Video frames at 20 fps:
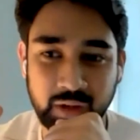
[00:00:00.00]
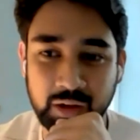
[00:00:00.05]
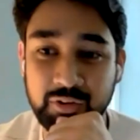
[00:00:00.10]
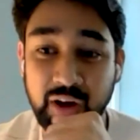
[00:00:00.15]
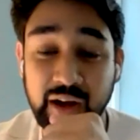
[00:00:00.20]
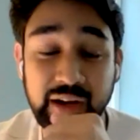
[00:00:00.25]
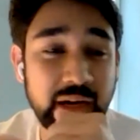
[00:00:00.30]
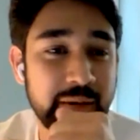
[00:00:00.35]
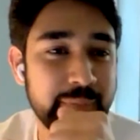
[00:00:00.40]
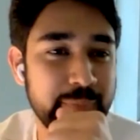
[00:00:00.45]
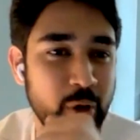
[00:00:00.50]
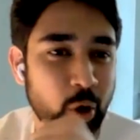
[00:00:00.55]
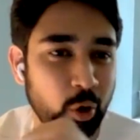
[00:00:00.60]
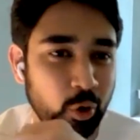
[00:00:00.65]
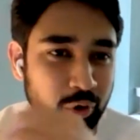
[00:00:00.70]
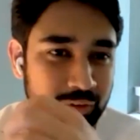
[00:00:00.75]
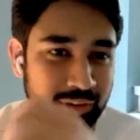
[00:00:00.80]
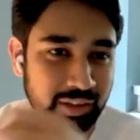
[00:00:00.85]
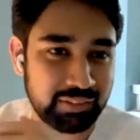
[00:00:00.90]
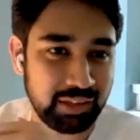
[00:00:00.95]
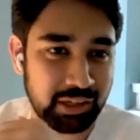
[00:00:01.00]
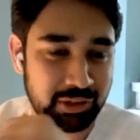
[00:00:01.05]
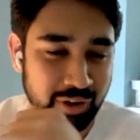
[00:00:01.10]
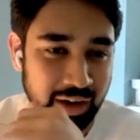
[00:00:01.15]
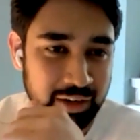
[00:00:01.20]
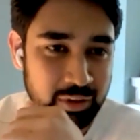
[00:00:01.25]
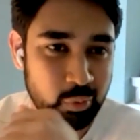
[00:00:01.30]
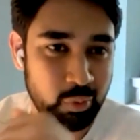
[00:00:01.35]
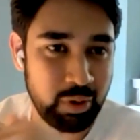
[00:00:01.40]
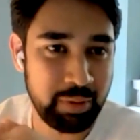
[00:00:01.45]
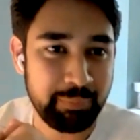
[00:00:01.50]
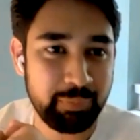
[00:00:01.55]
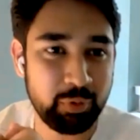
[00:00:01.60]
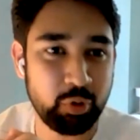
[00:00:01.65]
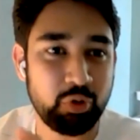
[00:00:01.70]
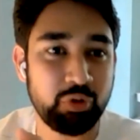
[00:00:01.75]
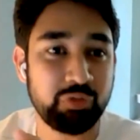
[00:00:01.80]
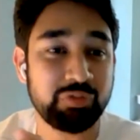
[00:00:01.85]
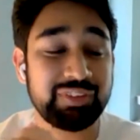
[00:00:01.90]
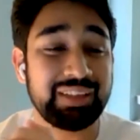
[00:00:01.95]
credit bureau that they're trying to
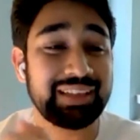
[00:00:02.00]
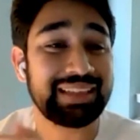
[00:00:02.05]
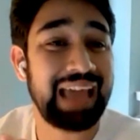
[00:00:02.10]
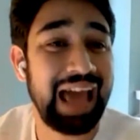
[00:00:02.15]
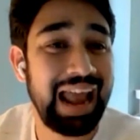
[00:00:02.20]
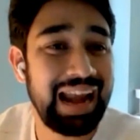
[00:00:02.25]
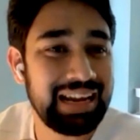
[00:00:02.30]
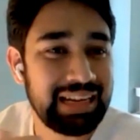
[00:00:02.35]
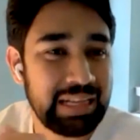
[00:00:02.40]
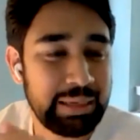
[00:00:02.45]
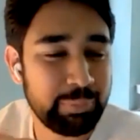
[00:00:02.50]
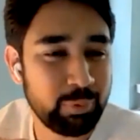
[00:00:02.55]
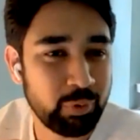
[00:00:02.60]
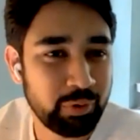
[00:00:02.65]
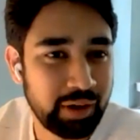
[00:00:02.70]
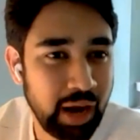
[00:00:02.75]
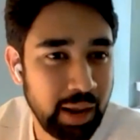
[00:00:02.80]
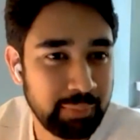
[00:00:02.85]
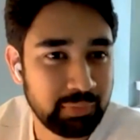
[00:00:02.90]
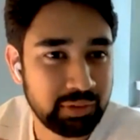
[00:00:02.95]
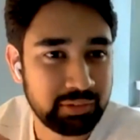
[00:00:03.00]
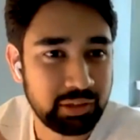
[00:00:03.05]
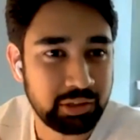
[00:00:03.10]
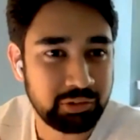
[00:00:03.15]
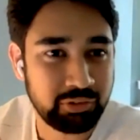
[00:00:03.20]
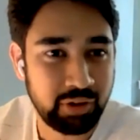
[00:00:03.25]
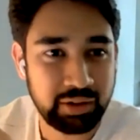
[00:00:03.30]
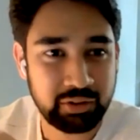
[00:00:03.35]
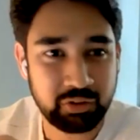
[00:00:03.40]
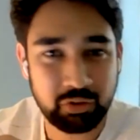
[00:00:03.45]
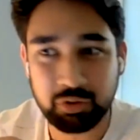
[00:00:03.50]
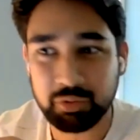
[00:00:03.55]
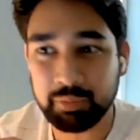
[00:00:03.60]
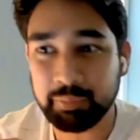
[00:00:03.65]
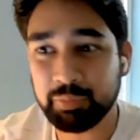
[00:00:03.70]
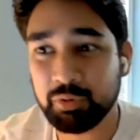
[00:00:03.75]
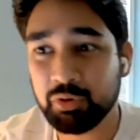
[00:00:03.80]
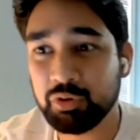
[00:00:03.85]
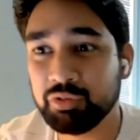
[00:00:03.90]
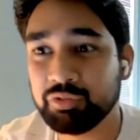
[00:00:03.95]
improve, the guarantee program that they're trying to
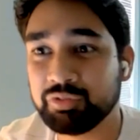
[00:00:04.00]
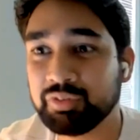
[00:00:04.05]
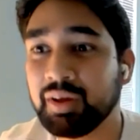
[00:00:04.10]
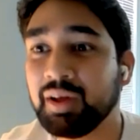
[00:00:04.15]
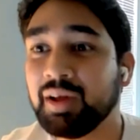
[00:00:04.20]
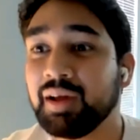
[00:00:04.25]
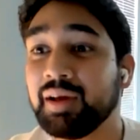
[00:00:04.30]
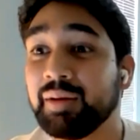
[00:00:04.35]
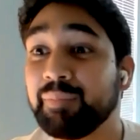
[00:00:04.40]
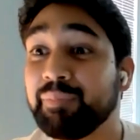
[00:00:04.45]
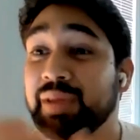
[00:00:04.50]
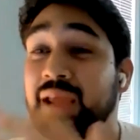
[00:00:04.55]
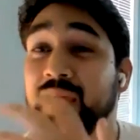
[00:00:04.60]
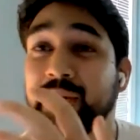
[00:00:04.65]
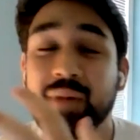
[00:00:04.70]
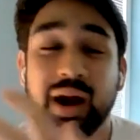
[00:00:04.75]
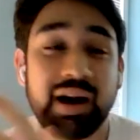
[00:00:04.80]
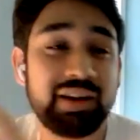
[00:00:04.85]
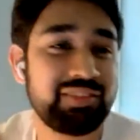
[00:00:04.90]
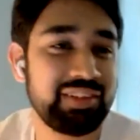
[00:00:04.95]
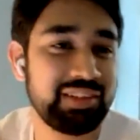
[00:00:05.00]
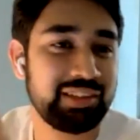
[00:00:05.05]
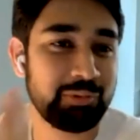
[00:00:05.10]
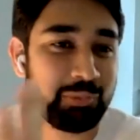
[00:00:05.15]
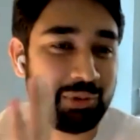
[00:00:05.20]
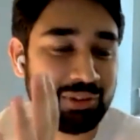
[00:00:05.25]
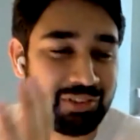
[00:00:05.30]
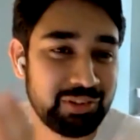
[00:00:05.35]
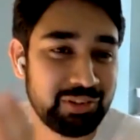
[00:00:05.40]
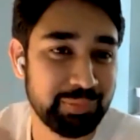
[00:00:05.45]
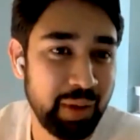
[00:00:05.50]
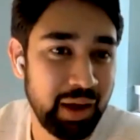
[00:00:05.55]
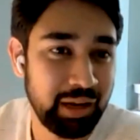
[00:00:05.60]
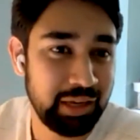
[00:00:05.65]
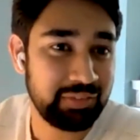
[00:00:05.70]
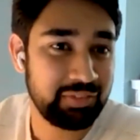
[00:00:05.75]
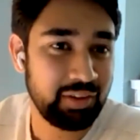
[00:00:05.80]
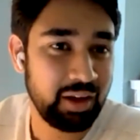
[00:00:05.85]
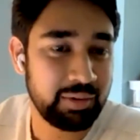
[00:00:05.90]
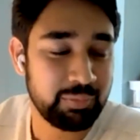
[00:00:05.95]
improve, PMRC, which is the
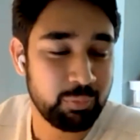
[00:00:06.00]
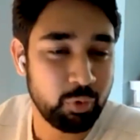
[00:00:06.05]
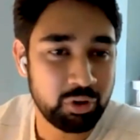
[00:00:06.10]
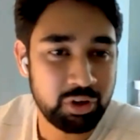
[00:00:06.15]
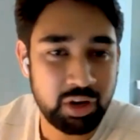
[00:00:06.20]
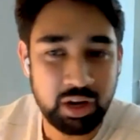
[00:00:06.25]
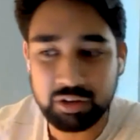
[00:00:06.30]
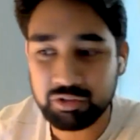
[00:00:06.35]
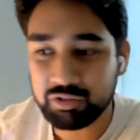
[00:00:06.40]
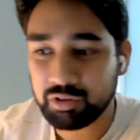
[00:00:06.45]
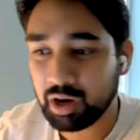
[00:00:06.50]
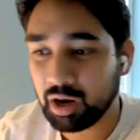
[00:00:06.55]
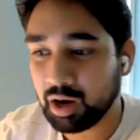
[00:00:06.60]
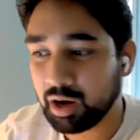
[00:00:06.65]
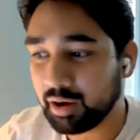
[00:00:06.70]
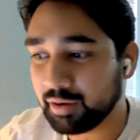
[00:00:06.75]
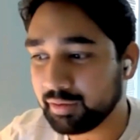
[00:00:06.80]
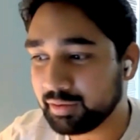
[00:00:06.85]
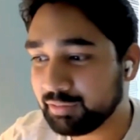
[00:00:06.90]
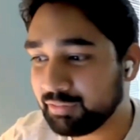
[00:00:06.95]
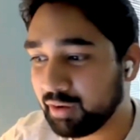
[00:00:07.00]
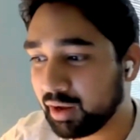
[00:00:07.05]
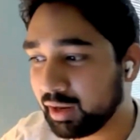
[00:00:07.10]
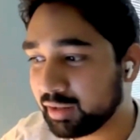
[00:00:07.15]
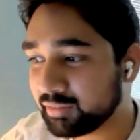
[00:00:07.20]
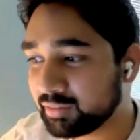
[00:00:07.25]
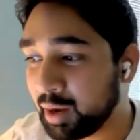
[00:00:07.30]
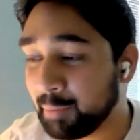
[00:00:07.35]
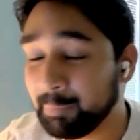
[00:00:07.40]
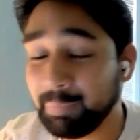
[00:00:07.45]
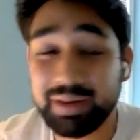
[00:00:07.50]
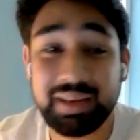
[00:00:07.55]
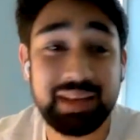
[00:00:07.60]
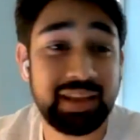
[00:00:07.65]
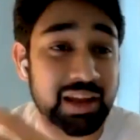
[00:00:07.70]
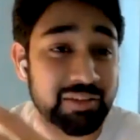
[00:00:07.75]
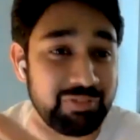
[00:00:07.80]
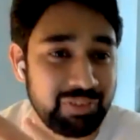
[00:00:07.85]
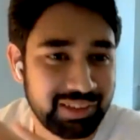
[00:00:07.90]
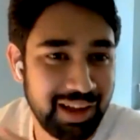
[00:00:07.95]
Pakistan Mortgage Refinance Company,
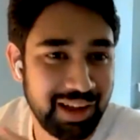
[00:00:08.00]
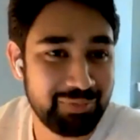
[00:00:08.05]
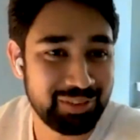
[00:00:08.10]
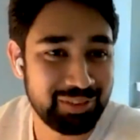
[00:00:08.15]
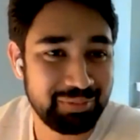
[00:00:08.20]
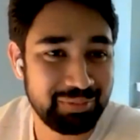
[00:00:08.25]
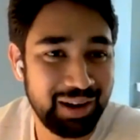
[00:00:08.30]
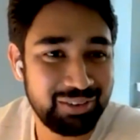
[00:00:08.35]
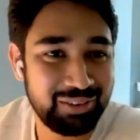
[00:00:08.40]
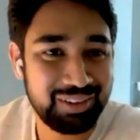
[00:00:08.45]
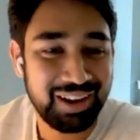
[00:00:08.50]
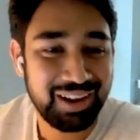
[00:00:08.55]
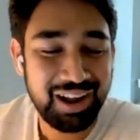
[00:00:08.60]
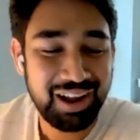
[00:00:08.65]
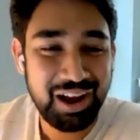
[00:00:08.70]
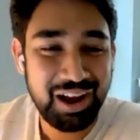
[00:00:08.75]
if it comes about